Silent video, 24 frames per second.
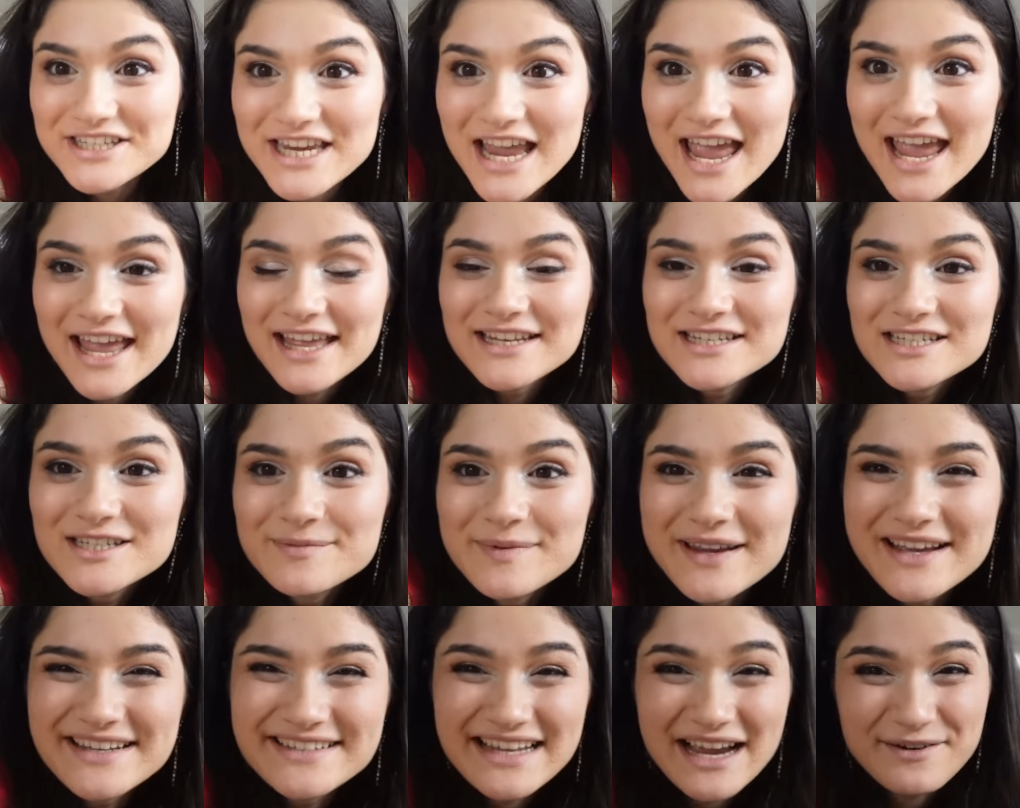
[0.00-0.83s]
changed
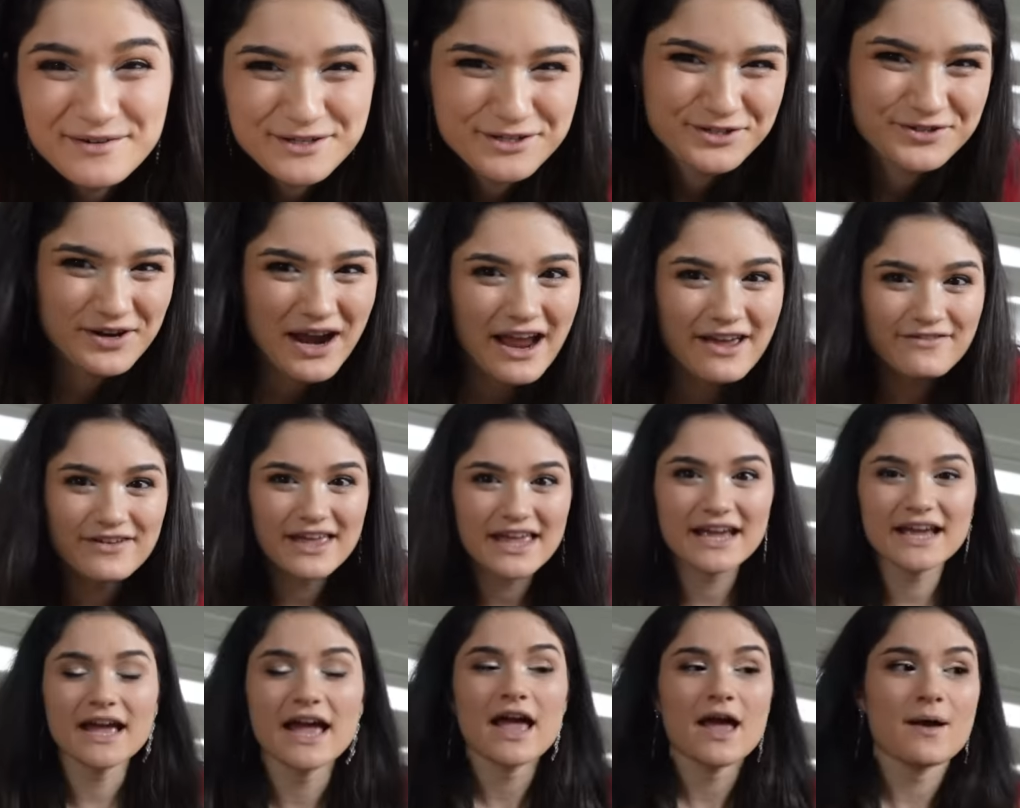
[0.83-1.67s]
because I was
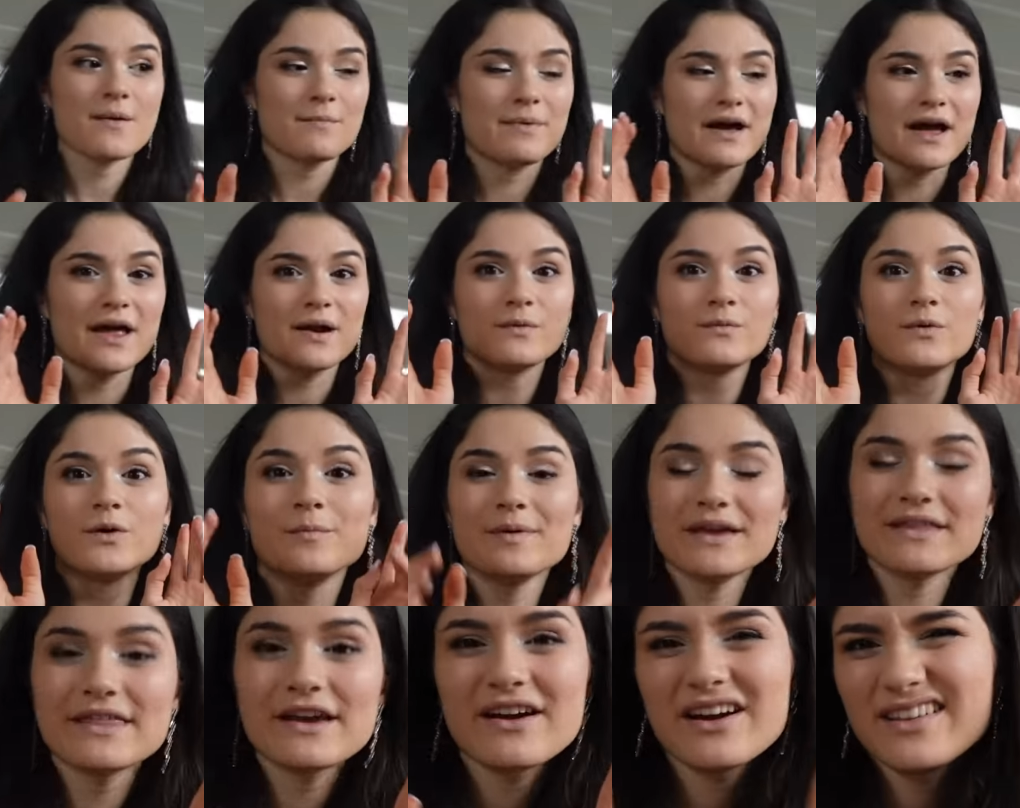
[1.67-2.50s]
driving, but we'll
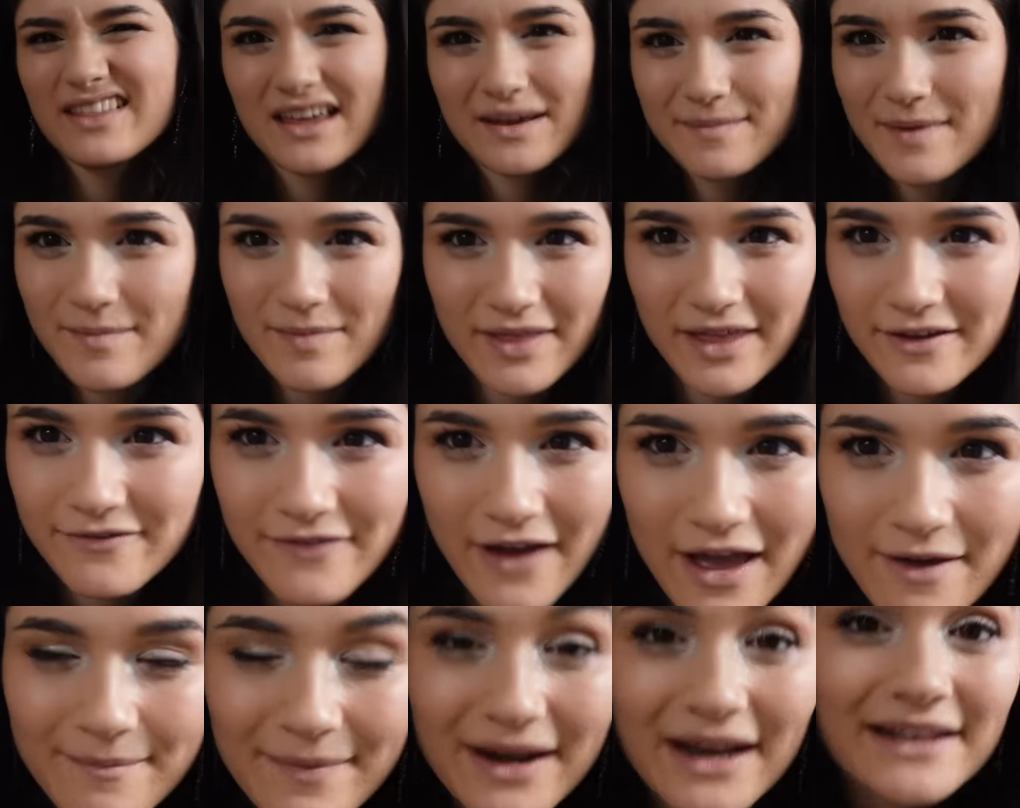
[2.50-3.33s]
be there in like maybe like
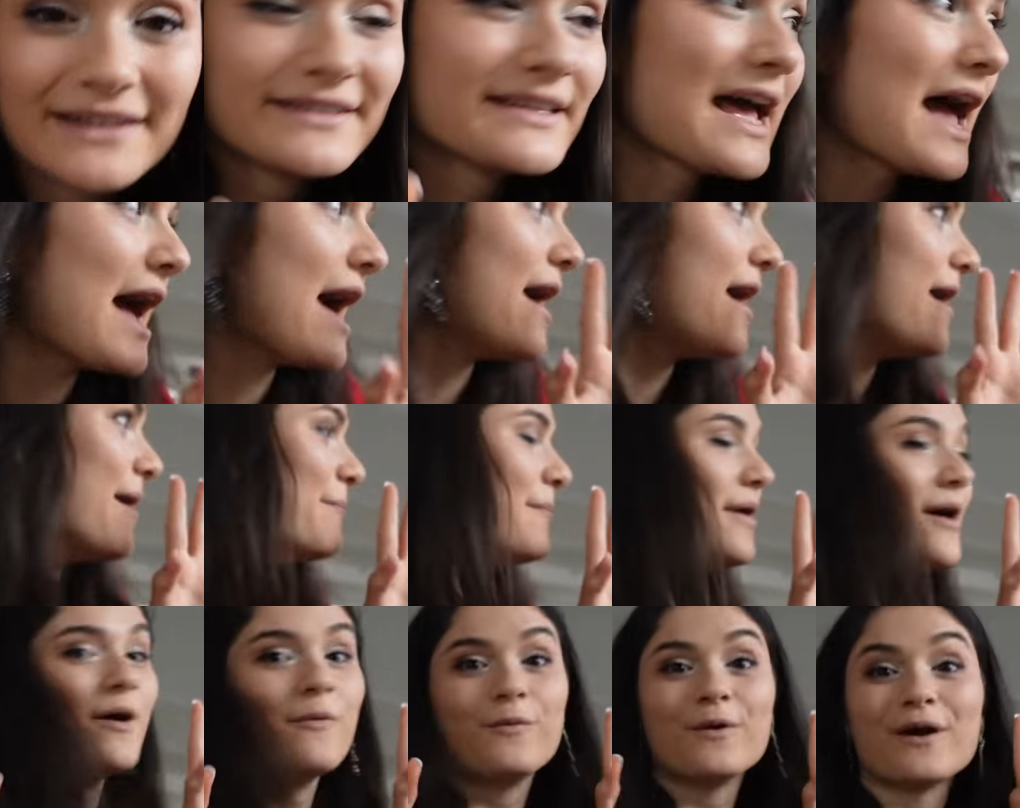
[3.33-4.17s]
five minutes. Um,
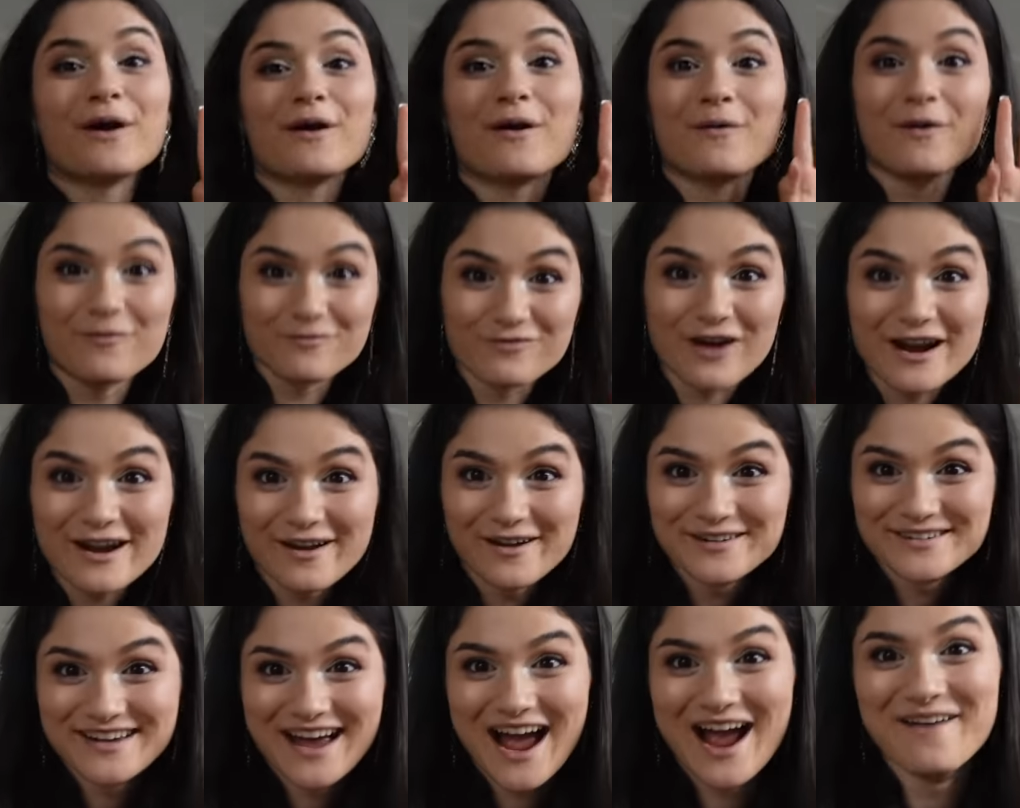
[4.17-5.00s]
we're right
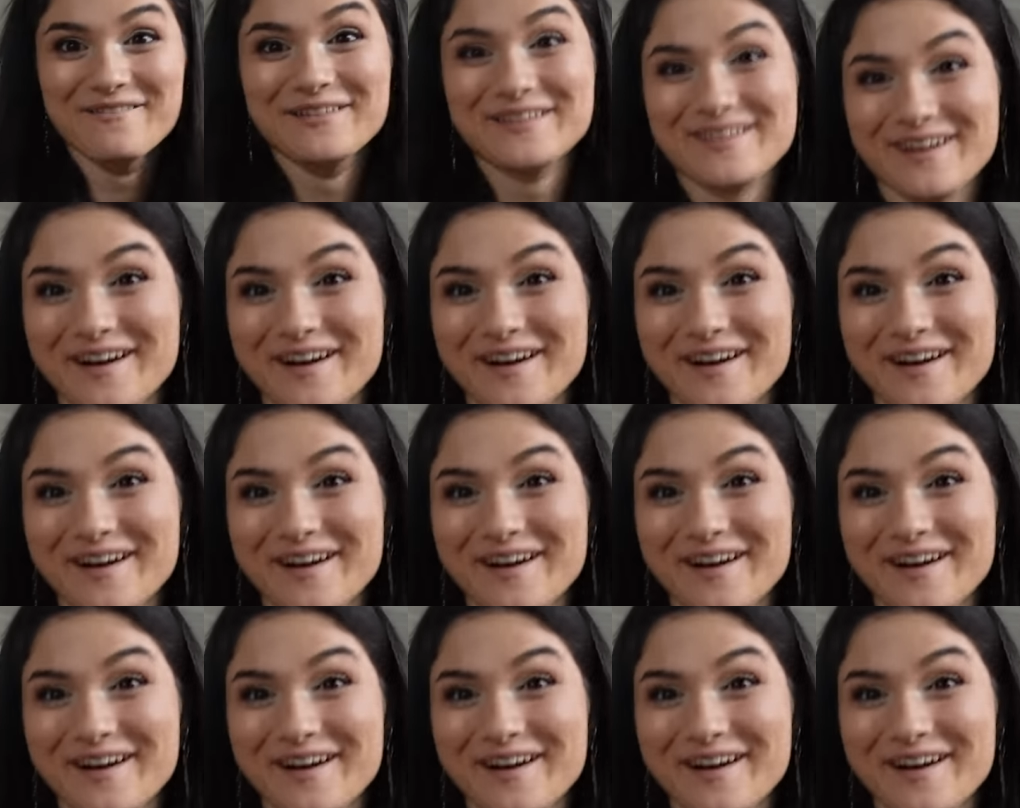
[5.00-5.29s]
on time, it's